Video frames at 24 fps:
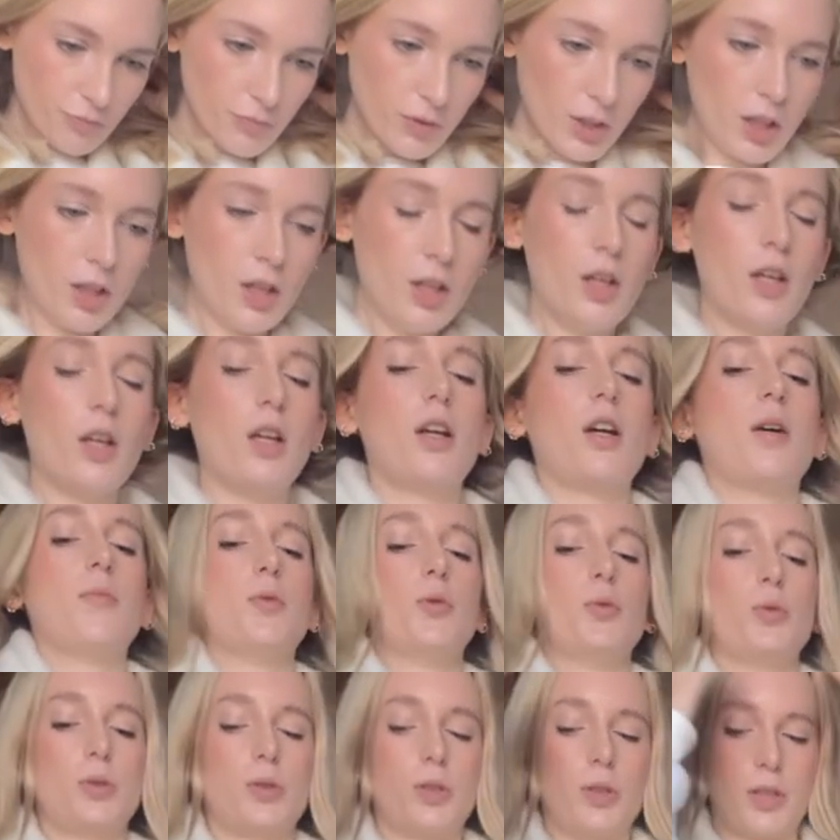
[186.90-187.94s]
I'm
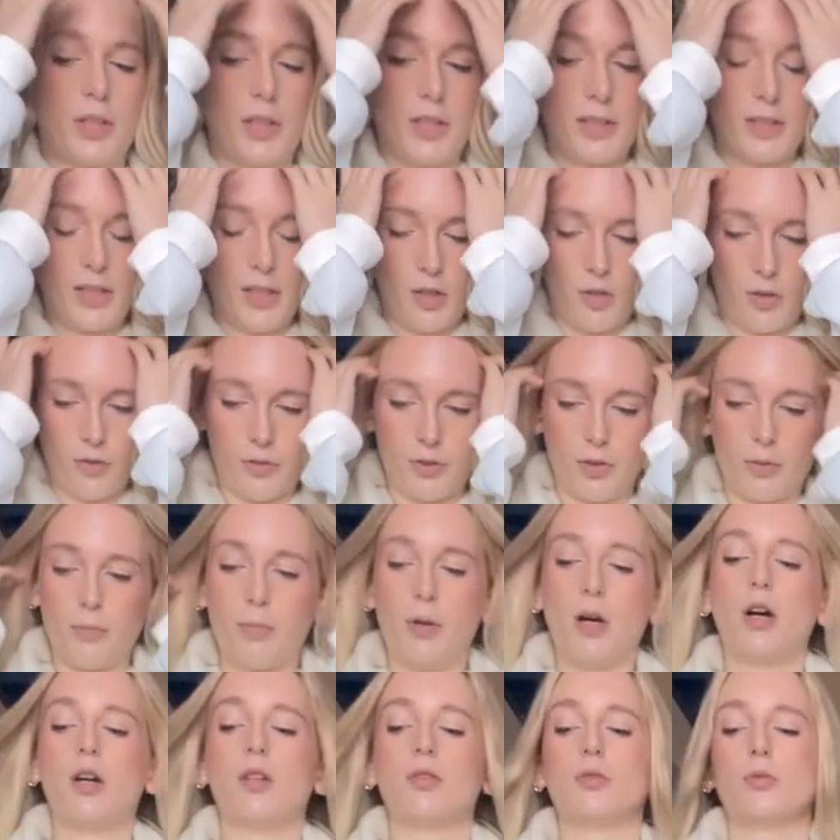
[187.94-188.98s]
also gonna send off some
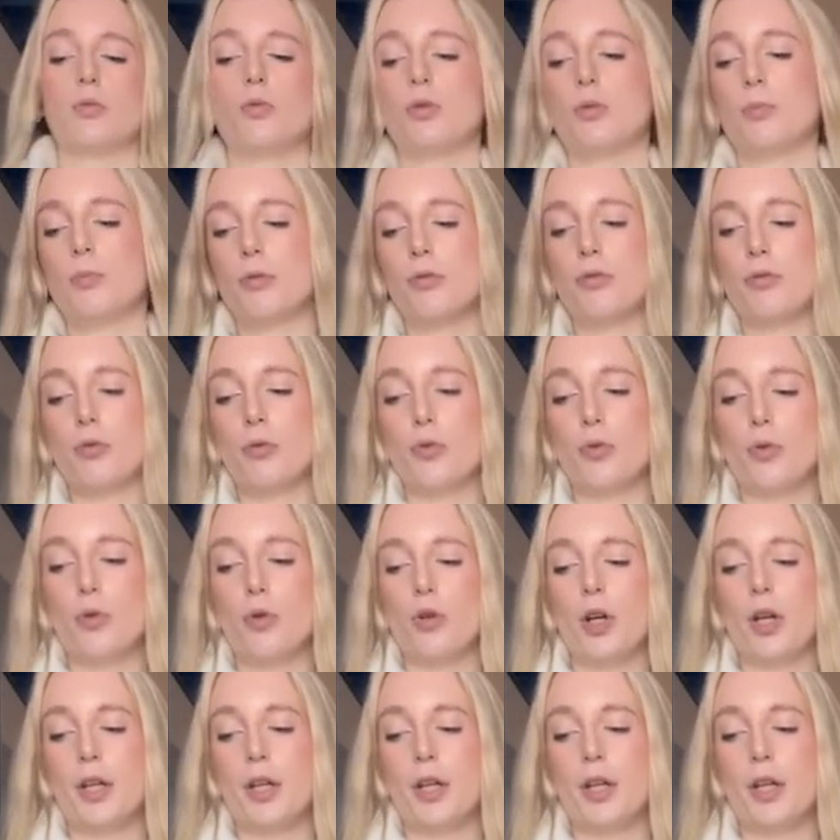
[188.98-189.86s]
parcels before